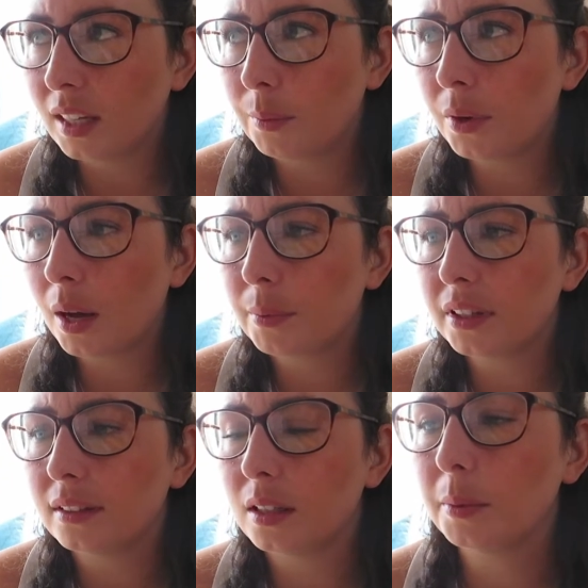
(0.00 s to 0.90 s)
I woke up
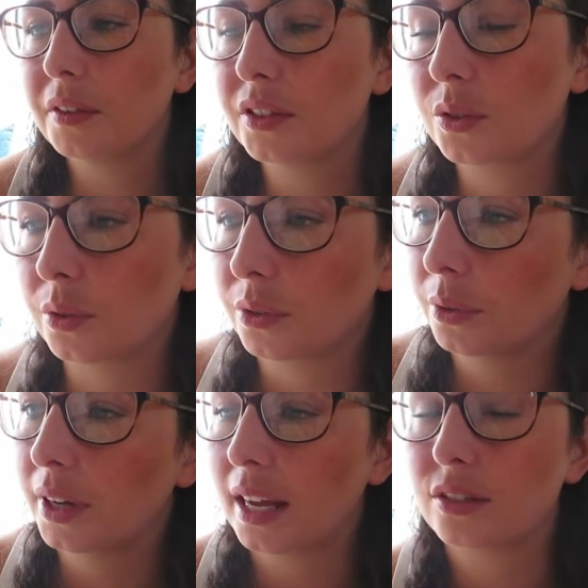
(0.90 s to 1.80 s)
with a little bit of a sore
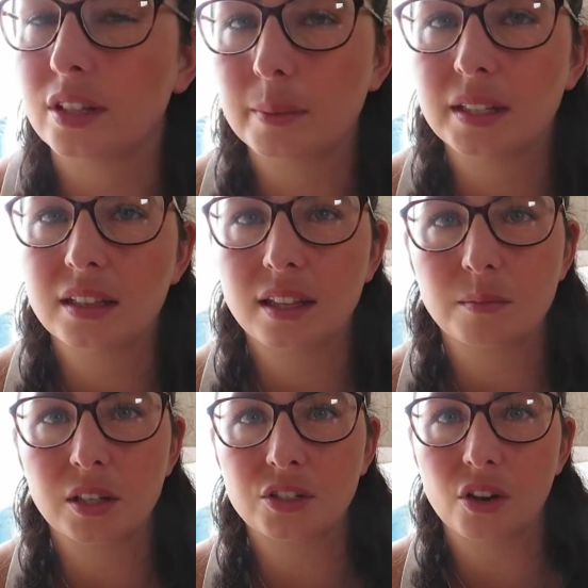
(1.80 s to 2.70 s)
throat yesterday, but didn't
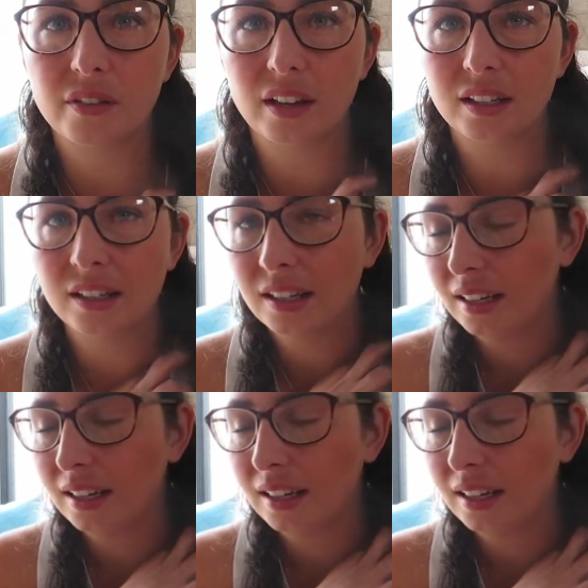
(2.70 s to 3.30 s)
think much of it.